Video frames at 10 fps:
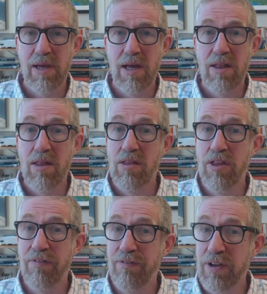
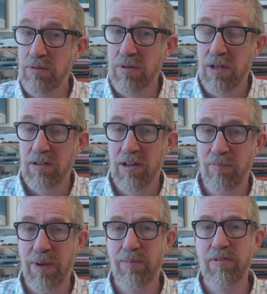Um,
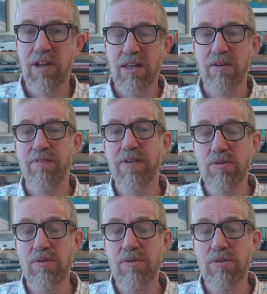the future,